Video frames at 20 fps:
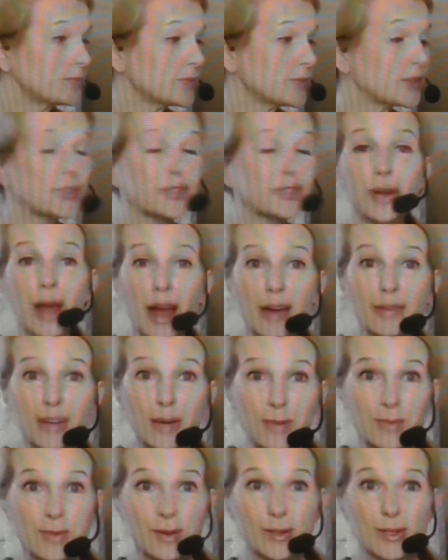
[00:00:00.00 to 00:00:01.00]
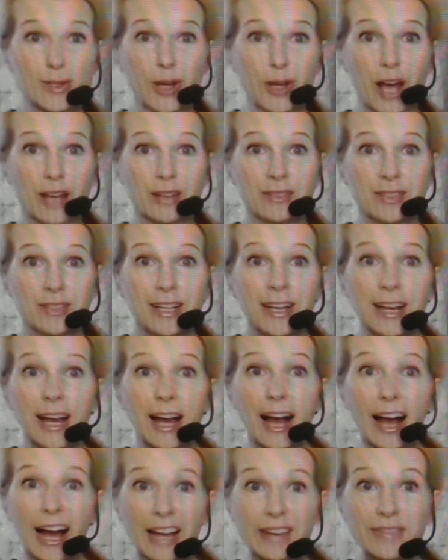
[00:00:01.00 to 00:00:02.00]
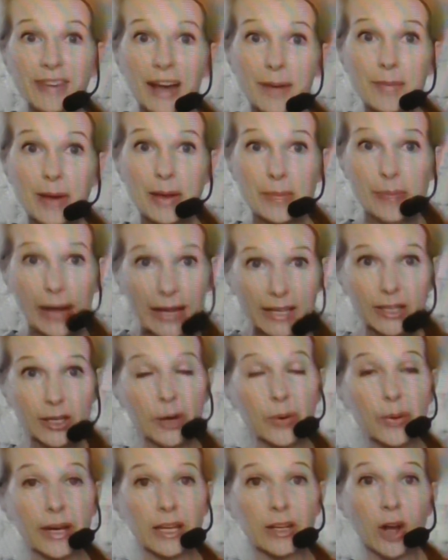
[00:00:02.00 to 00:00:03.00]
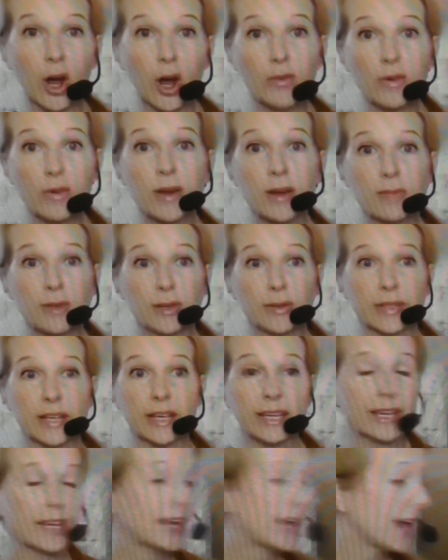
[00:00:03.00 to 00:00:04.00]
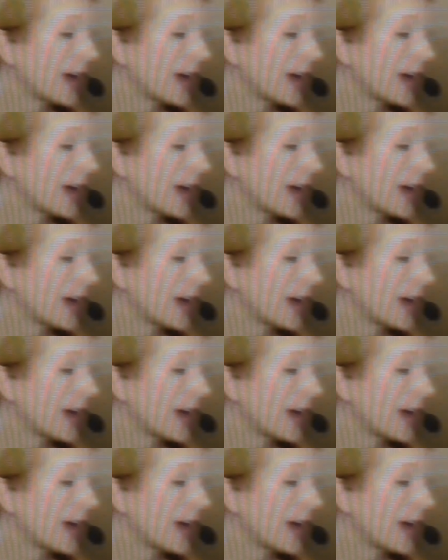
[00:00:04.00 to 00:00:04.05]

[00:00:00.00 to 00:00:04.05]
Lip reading: So now I've got my music on. I've got my mic going over my music,